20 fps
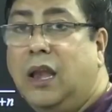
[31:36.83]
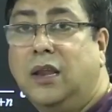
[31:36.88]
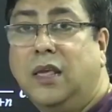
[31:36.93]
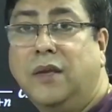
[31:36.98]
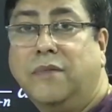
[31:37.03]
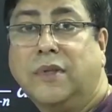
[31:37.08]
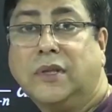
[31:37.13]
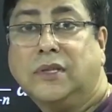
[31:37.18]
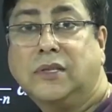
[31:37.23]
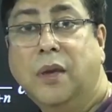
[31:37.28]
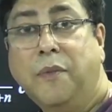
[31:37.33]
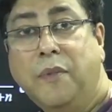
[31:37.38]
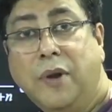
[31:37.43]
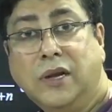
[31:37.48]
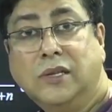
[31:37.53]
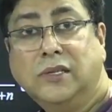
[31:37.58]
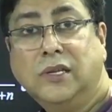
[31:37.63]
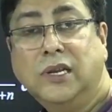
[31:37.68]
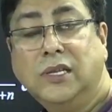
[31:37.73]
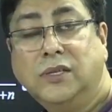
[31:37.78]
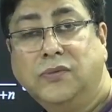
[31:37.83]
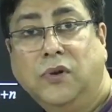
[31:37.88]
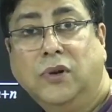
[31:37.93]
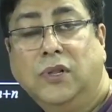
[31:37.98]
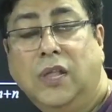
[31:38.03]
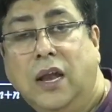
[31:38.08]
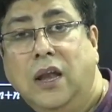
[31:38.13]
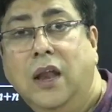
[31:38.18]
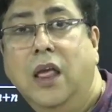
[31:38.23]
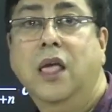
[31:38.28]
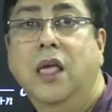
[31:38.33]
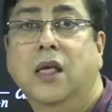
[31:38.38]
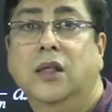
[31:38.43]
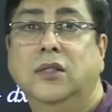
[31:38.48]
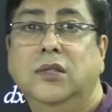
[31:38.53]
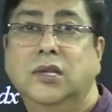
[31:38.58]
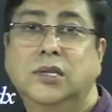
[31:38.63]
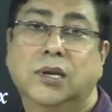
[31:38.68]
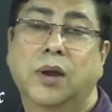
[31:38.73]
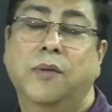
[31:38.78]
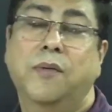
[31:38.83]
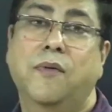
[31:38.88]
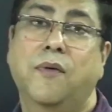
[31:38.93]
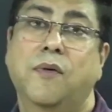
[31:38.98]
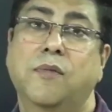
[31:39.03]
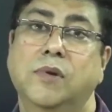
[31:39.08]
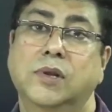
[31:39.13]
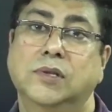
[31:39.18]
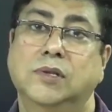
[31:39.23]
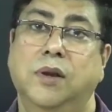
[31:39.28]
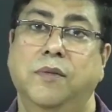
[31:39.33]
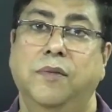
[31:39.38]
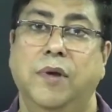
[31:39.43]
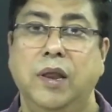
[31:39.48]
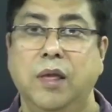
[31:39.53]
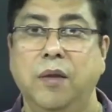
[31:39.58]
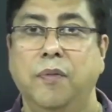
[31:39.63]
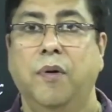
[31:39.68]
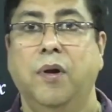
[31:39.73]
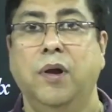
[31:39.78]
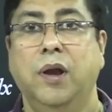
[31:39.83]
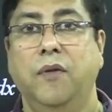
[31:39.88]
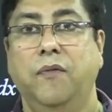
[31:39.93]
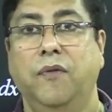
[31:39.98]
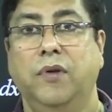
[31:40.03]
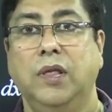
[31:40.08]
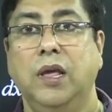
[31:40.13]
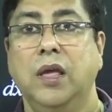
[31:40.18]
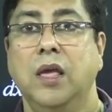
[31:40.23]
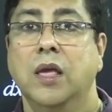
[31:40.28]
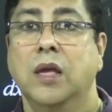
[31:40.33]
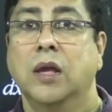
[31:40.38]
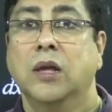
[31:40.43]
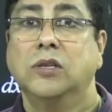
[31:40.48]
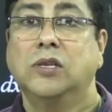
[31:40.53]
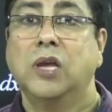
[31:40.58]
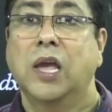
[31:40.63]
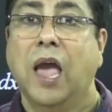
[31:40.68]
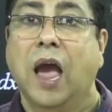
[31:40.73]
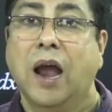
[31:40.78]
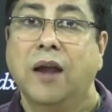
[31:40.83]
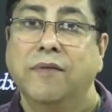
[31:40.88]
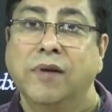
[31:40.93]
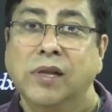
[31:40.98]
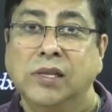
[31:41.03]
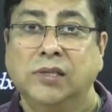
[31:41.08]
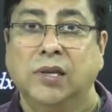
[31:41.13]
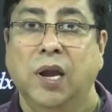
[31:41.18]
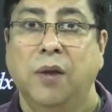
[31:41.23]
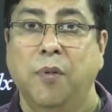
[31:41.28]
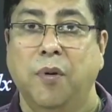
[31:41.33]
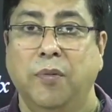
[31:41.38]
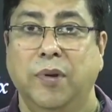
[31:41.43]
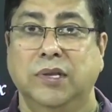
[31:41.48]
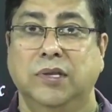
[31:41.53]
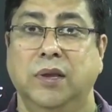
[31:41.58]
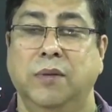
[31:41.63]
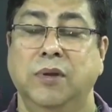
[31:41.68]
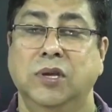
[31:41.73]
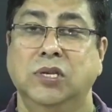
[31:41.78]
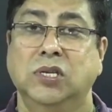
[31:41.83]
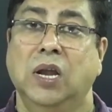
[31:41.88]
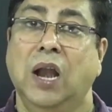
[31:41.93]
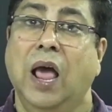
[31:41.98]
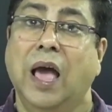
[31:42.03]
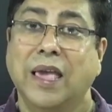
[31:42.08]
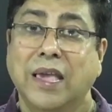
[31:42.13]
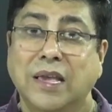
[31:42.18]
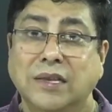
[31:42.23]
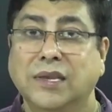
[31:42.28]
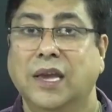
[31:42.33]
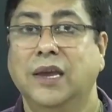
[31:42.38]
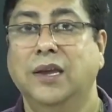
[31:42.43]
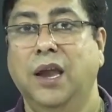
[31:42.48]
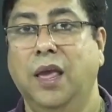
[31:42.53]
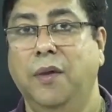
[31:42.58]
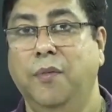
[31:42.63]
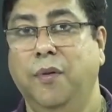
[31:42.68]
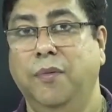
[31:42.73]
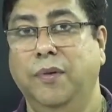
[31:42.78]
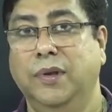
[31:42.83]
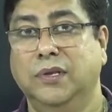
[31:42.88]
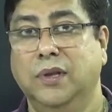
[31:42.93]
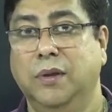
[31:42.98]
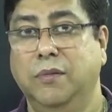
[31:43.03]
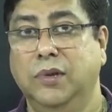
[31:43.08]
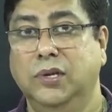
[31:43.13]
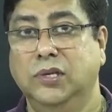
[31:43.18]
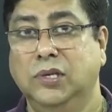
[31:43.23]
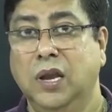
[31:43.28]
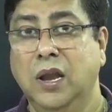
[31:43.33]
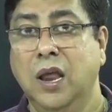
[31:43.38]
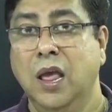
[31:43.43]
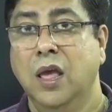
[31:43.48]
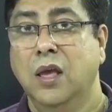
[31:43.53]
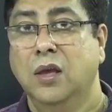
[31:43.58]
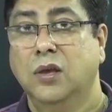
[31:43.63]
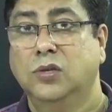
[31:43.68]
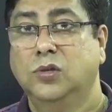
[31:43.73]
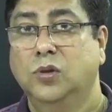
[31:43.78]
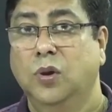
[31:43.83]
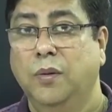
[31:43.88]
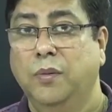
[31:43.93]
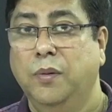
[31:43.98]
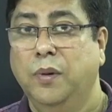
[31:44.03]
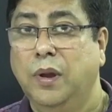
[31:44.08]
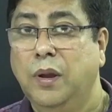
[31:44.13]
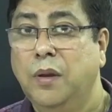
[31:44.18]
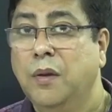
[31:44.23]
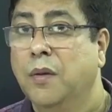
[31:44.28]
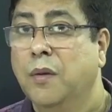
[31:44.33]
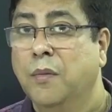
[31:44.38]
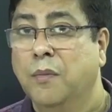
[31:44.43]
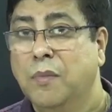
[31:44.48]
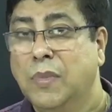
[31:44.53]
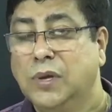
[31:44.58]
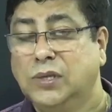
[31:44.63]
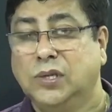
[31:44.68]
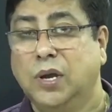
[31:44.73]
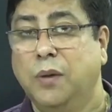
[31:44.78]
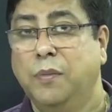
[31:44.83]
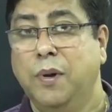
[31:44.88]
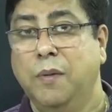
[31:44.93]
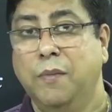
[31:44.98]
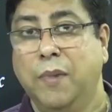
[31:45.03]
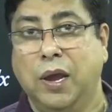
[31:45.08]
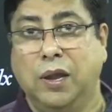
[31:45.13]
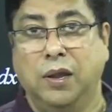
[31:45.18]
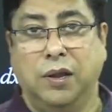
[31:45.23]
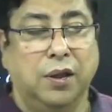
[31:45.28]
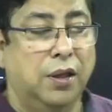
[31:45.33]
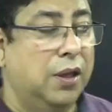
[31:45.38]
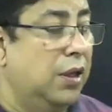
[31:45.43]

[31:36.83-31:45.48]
will give the separate series for that. These type of formulas are very important for the JEE advanced type of examination, ISI type of examination. So everybody must keep in mind.